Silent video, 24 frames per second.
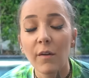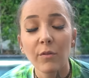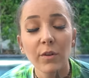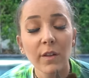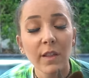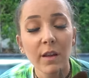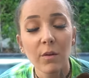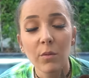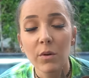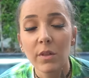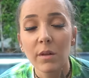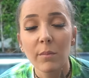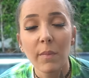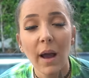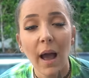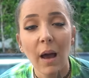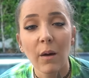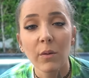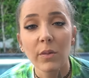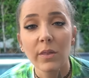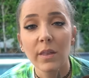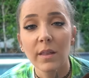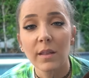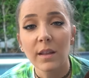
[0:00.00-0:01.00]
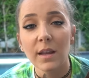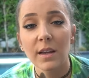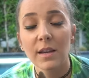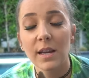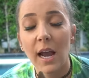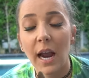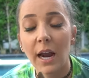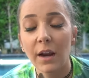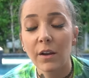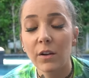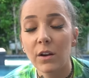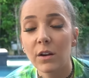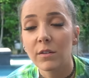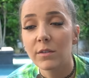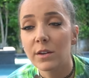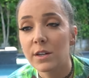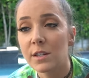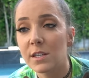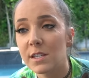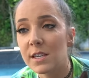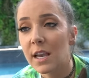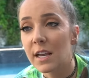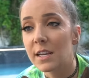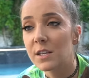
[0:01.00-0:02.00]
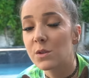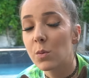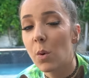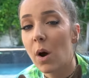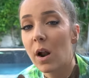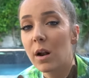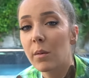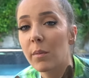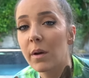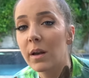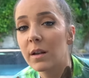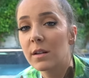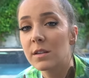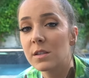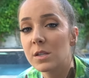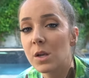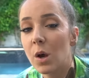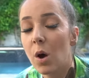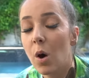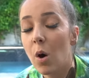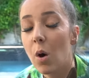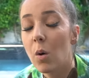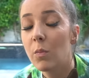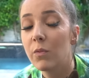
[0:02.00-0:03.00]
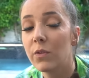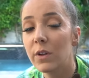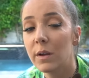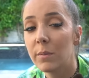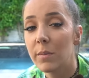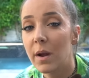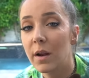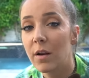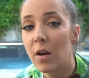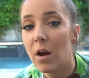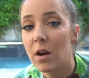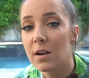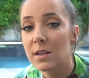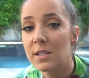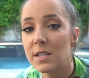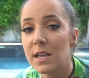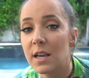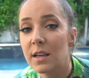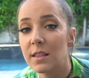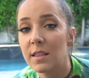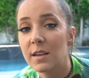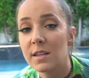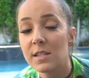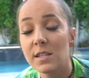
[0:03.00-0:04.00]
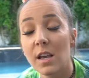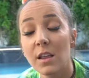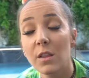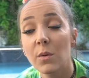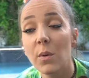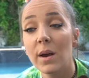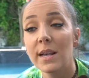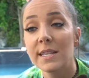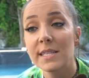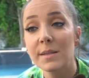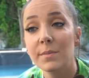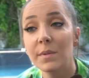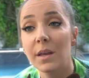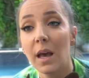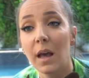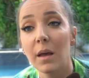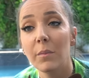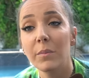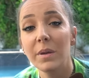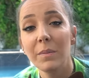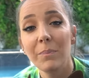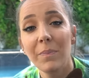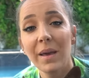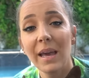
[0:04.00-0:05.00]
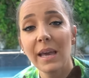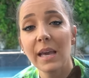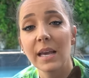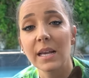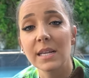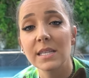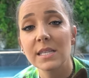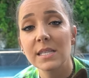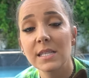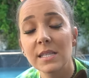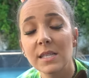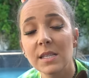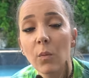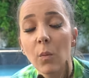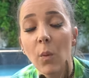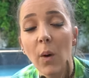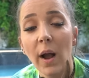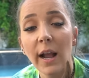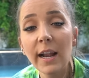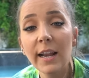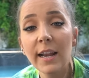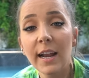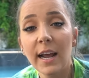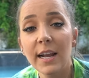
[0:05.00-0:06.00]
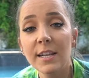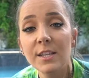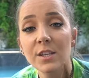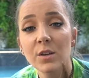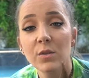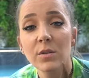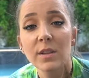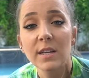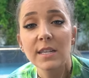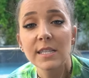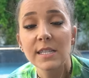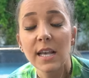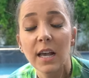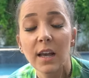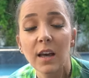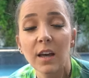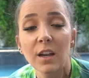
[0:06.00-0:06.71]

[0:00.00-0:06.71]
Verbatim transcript: Everything with a mouth in the entire universe likes watermelon, so hopefully my dogs like this, otherwise I'm gonna be pissed. Why did I do this? I